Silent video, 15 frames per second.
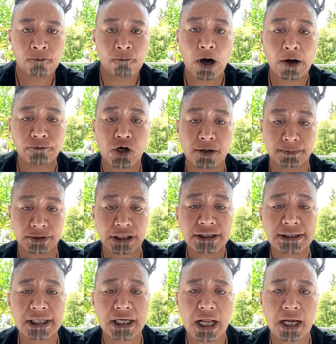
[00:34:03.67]
5 times
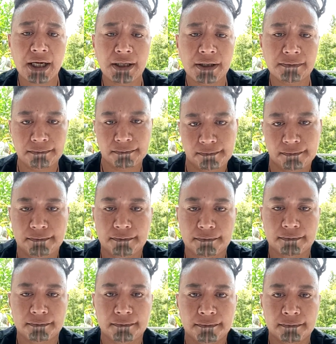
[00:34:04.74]
yesterday.
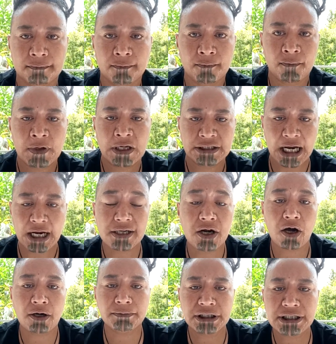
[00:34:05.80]
10
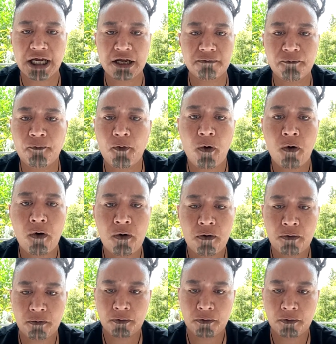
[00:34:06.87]
times the day before.